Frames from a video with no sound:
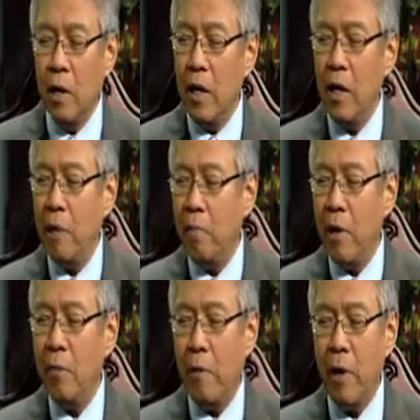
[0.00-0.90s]
hey,
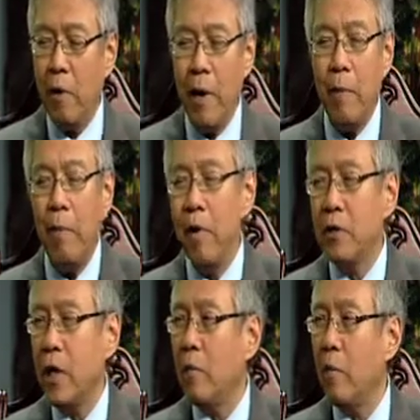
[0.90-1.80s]
my
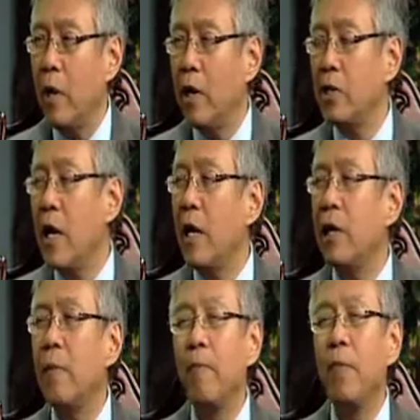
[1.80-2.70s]
grandparents came through Ellis Island.